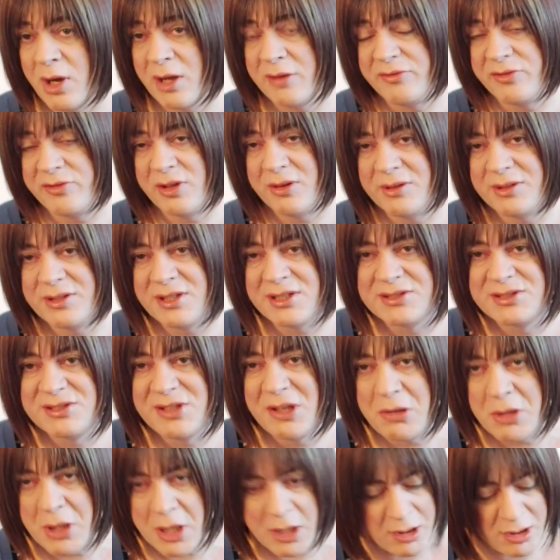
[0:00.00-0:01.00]
view, it does
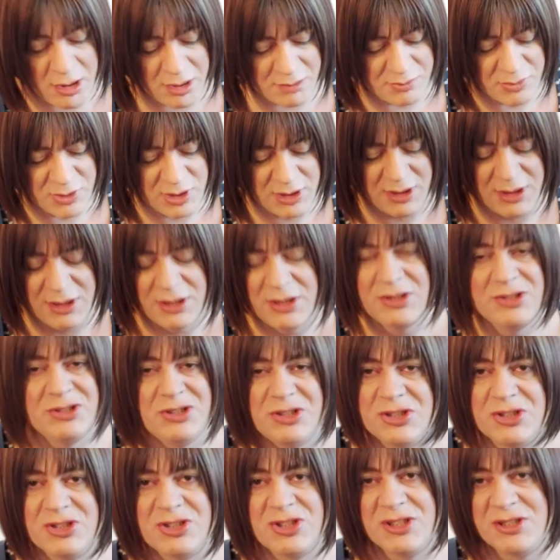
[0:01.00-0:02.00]
no harm
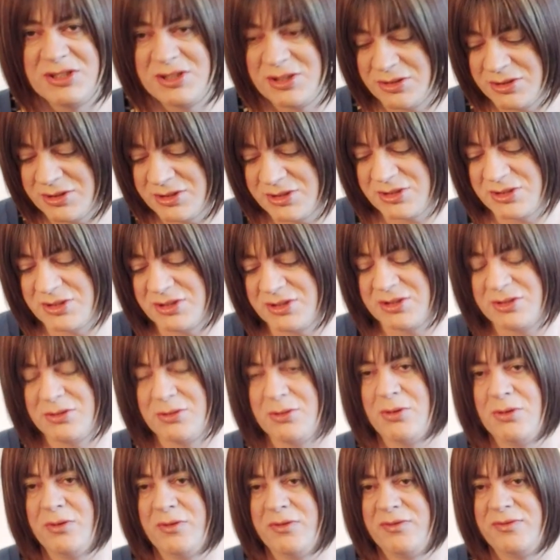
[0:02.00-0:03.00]
just to
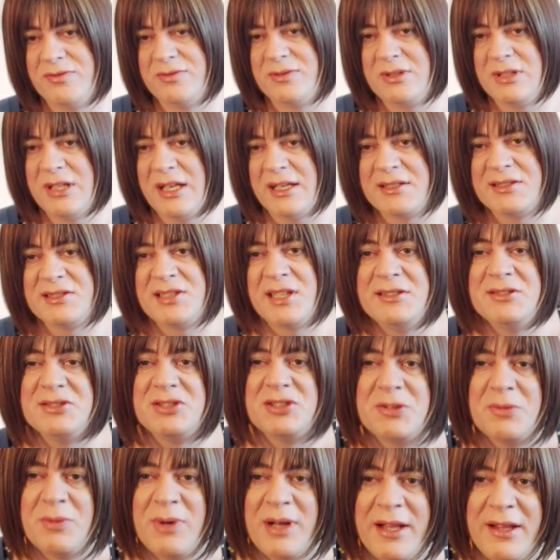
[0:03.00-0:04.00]
sort of
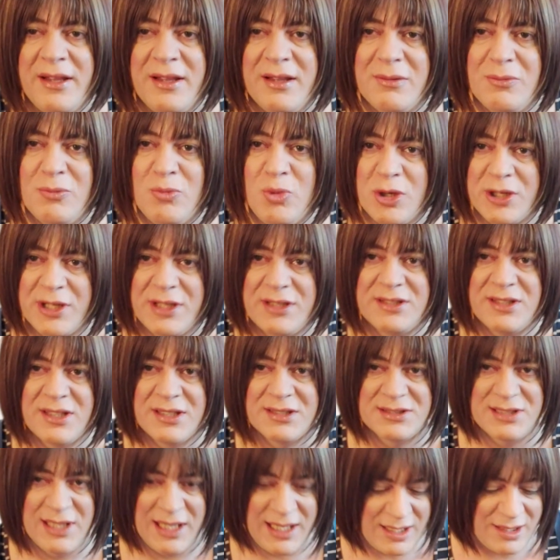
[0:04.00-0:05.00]
accentuate what it
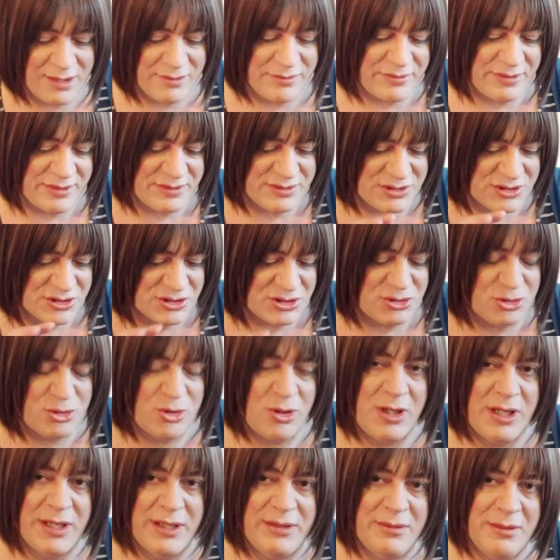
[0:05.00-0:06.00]
does have and just
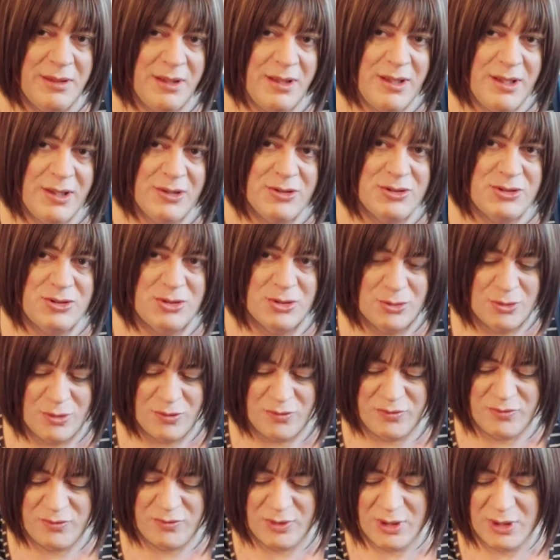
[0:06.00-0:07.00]
try and sort
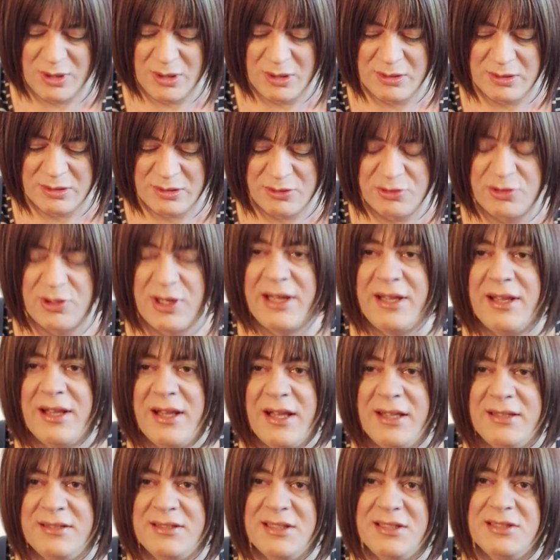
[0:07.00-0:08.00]
of create
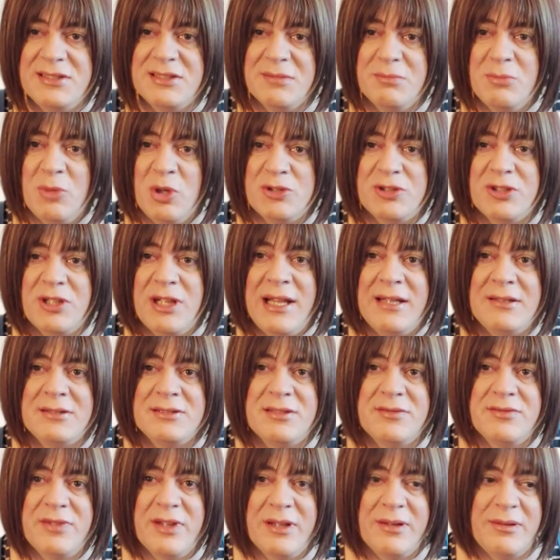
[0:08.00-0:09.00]
a decent model out
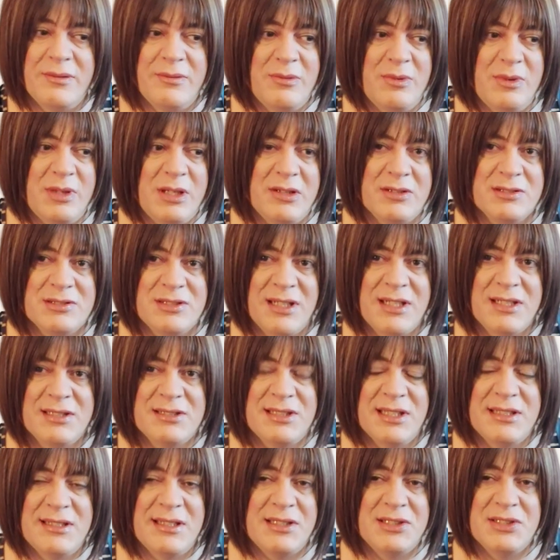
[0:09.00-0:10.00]
of it. Because like I
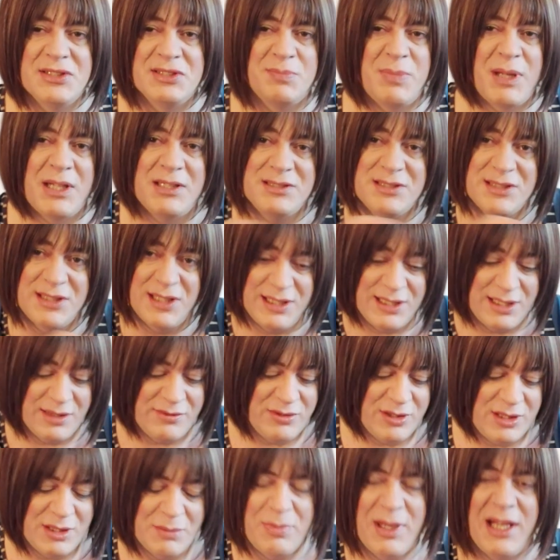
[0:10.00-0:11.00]
said, they just basically give
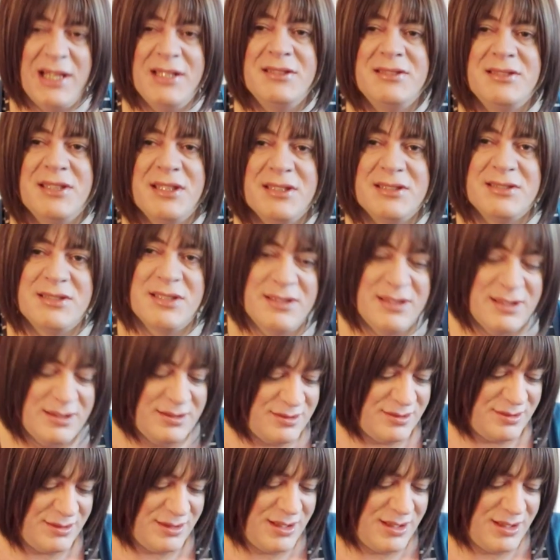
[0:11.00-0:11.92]
you the basics, and then